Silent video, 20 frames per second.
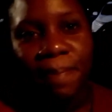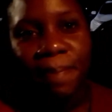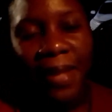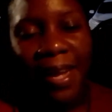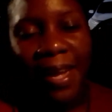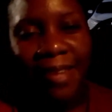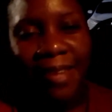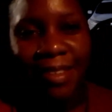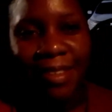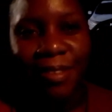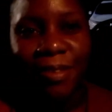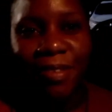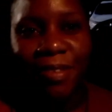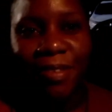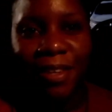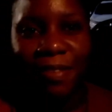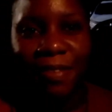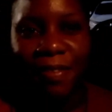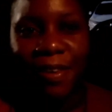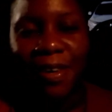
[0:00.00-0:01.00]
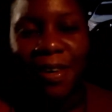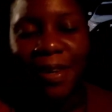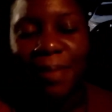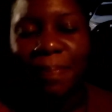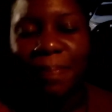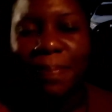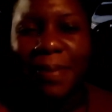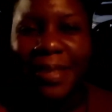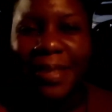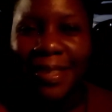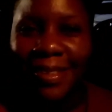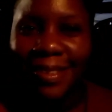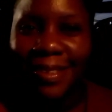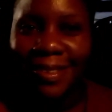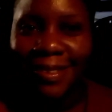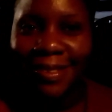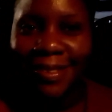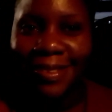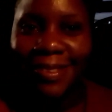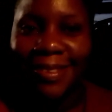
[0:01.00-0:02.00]
Guys, I totally forgot.
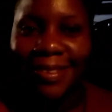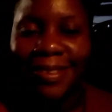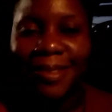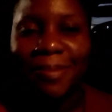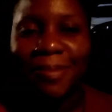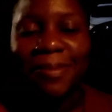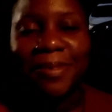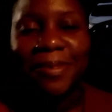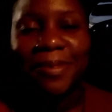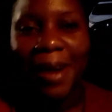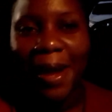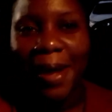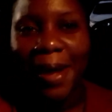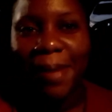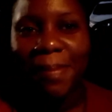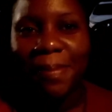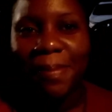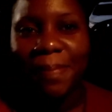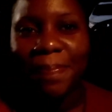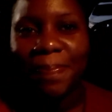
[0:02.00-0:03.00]
Please subscribe.